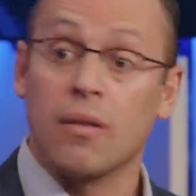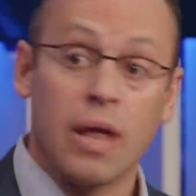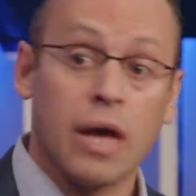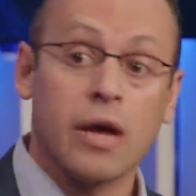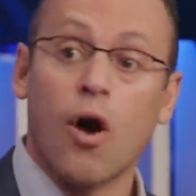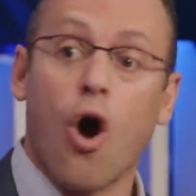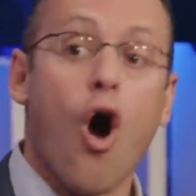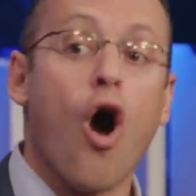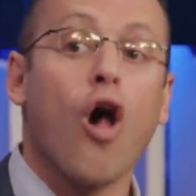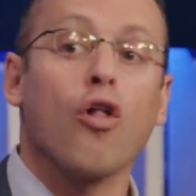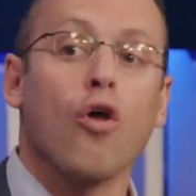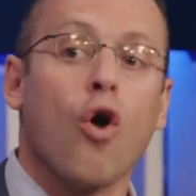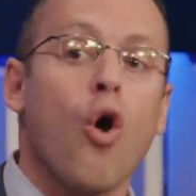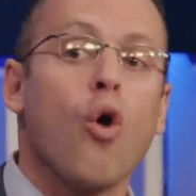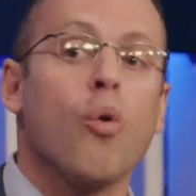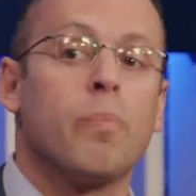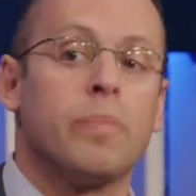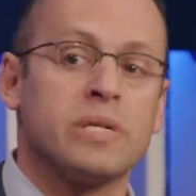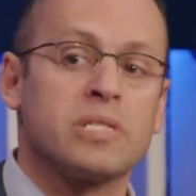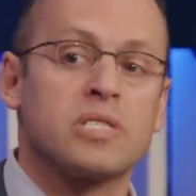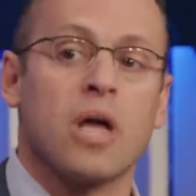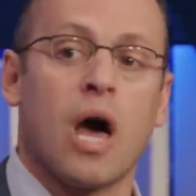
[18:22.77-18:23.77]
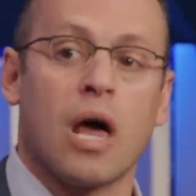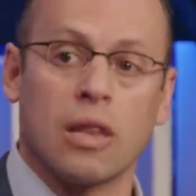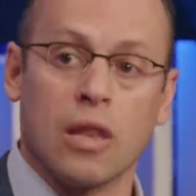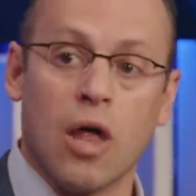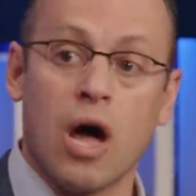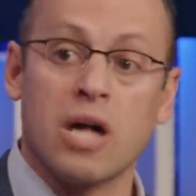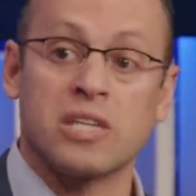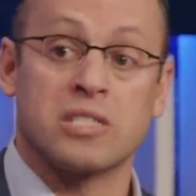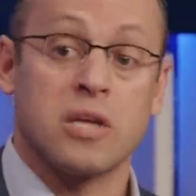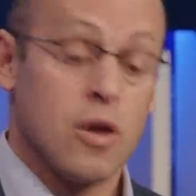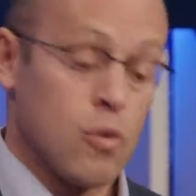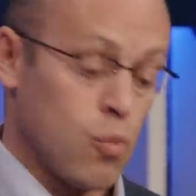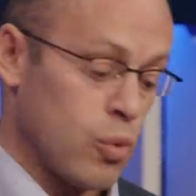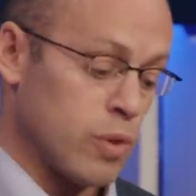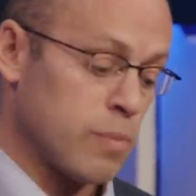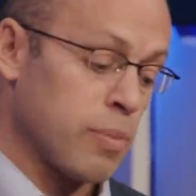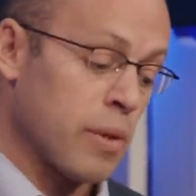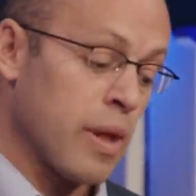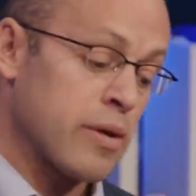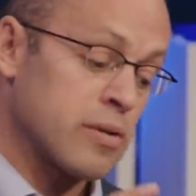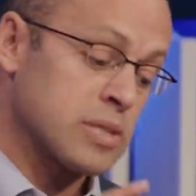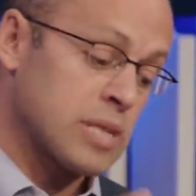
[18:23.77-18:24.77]
Like all hope is not lost with
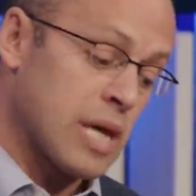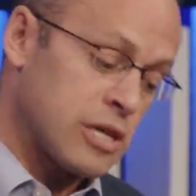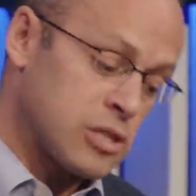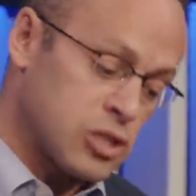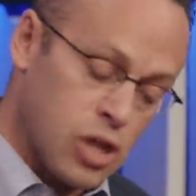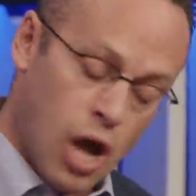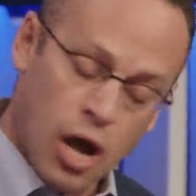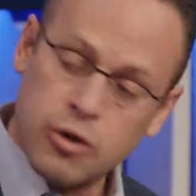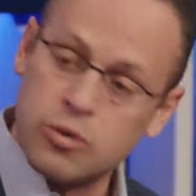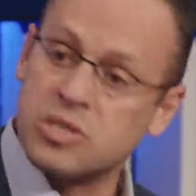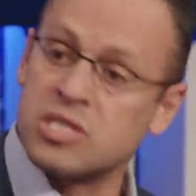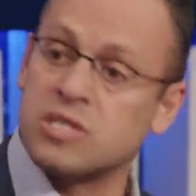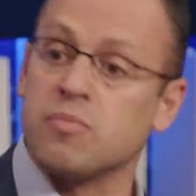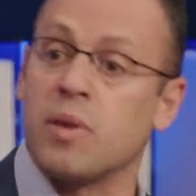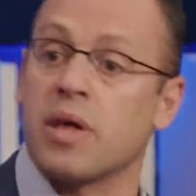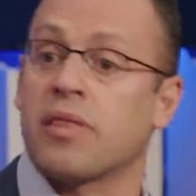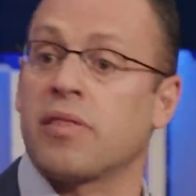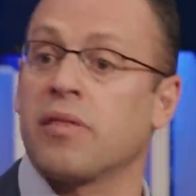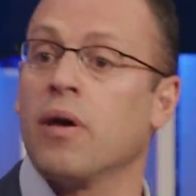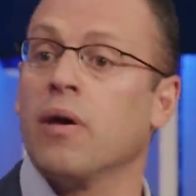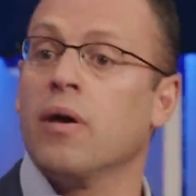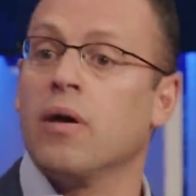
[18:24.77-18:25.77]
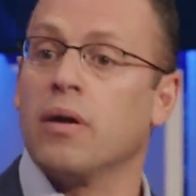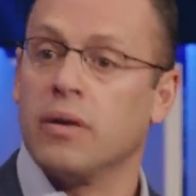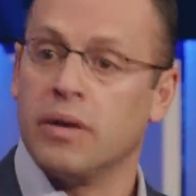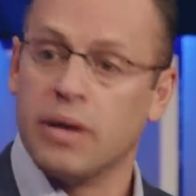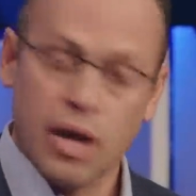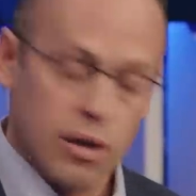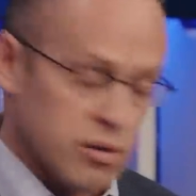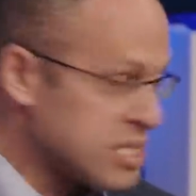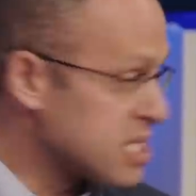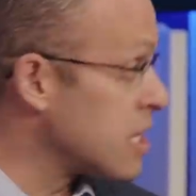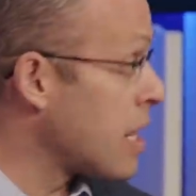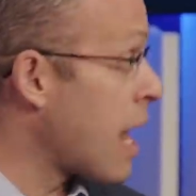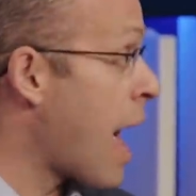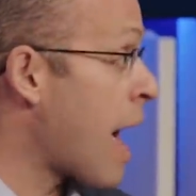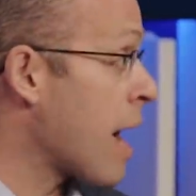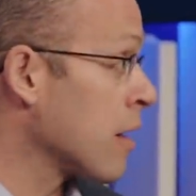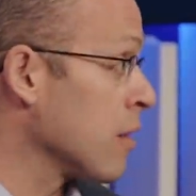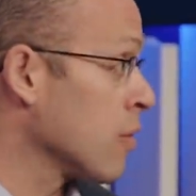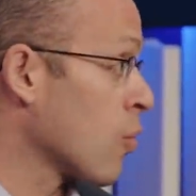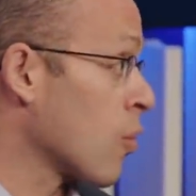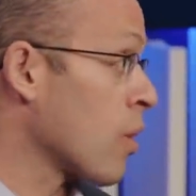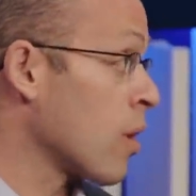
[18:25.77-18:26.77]
players like Jonnu Smith, Nelson
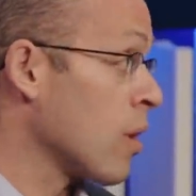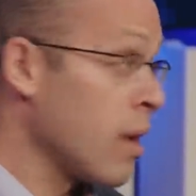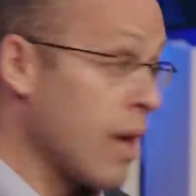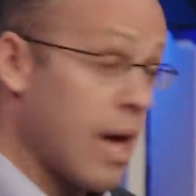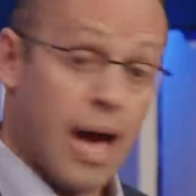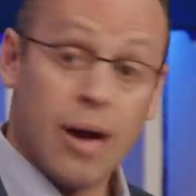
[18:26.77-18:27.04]
Agholor.